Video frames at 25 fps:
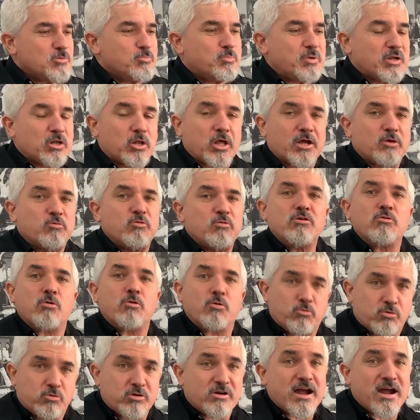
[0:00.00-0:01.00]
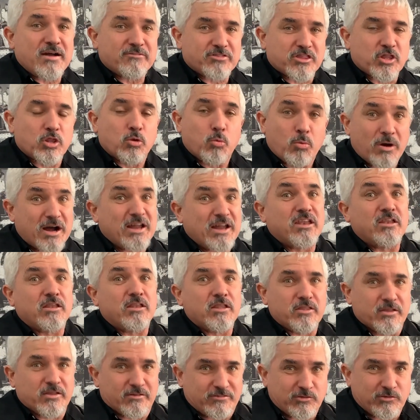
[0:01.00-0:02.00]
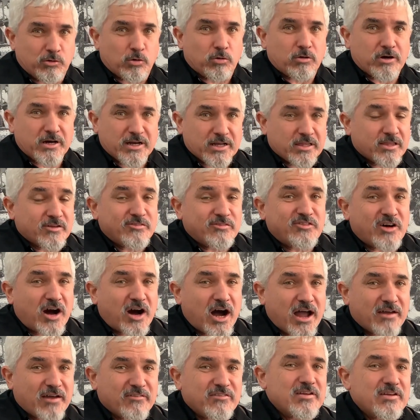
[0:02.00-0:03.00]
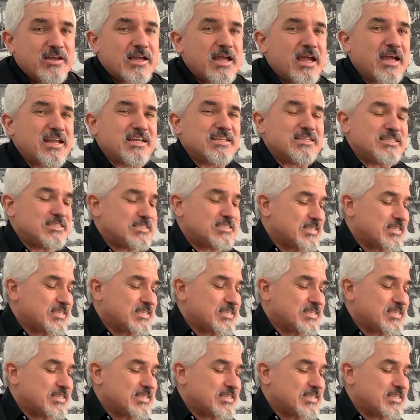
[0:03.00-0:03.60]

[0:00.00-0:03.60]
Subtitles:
but like we're after the one, the four, and the five. And in this